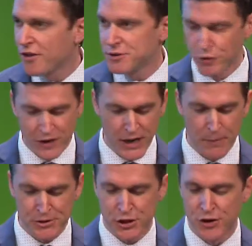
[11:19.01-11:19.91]
are these moving in
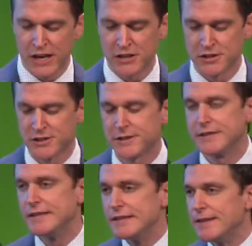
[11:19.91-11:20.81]
opposite directions?
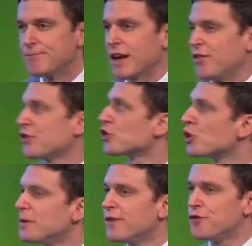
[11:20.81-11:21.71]
I think there could
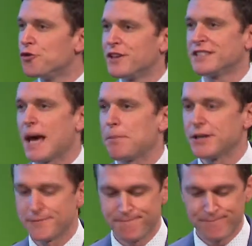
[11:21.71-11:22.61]
be a few things happening.
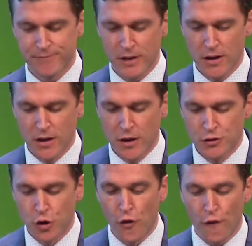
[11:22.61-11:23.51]

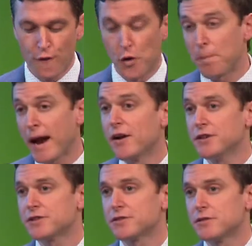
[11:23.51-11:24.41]
So for
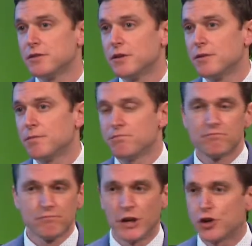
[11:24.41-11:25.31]
parents,
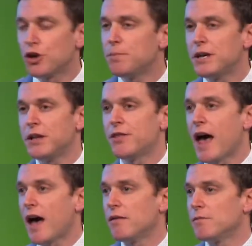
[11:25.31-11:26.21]
it could be
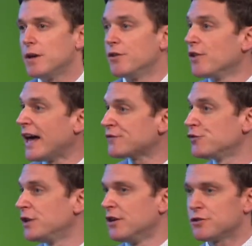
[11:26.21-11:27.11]
that in the last few
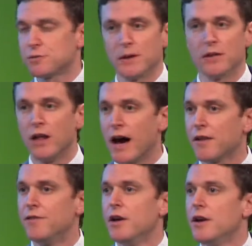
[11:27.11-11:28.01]
years, there's been a lot
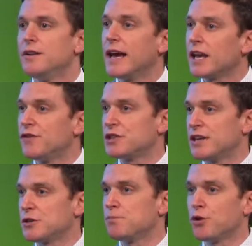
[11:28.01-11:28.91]
of negative
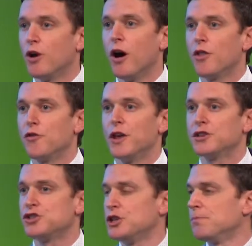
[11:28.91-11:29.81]
attention put on the
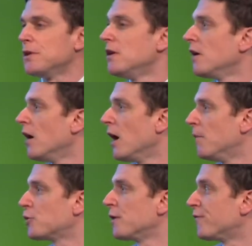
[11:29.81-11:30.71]
relationship uh,
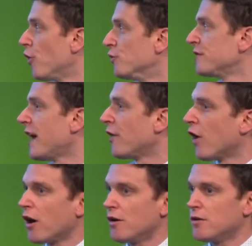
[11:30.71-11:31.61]
between phones and
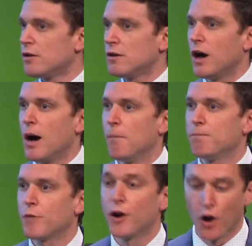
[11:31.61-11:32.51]
our, um,
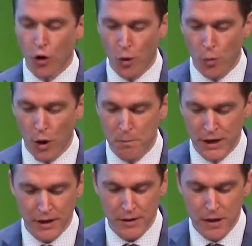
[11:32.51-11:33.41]
and our own
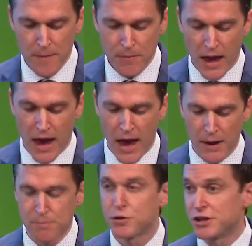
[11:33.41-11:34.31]
well-being,
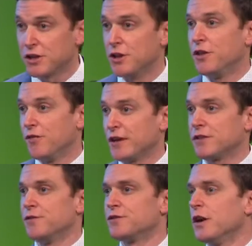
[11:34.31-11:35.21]
and particularly the effects
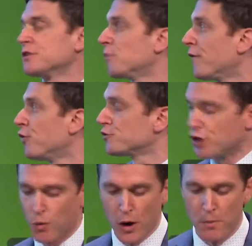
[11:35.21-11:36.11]
of uh, smartphones on
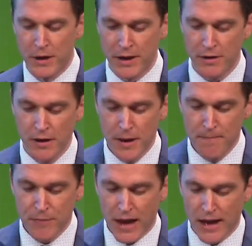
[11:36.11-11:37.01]
our well-being.
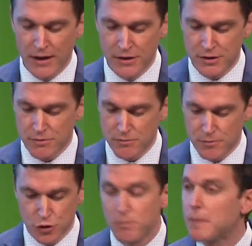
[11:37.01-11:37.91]
And
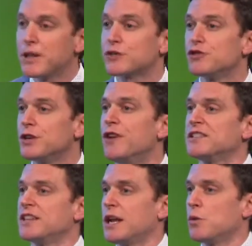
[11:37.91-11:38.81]
so maybe that's really
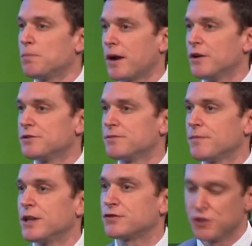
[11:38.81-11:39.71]
resonating with parents,
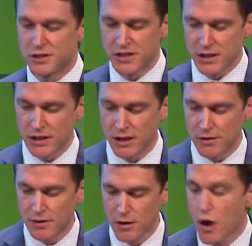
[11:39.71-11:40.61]
and that's really sinking in.
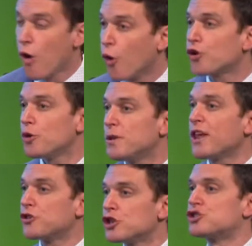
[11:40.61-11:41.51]
Or it could be
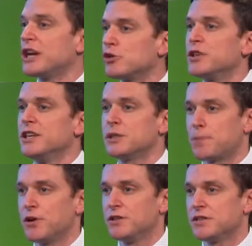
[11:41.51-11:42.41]
that they're just generally
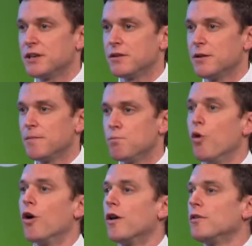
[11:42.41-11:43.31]
experiencing
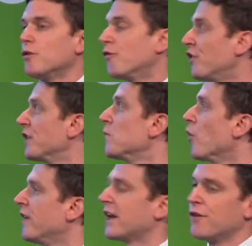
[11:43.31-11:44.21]
more or feeling
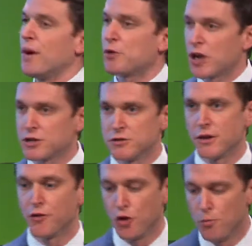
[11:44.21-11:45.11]
more negative repercussions
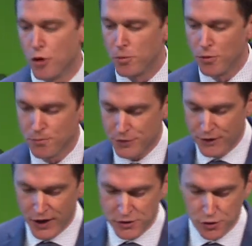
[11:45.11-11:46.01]
of their own mobile
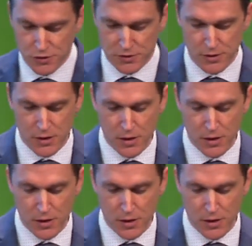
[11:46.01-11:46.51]
device use.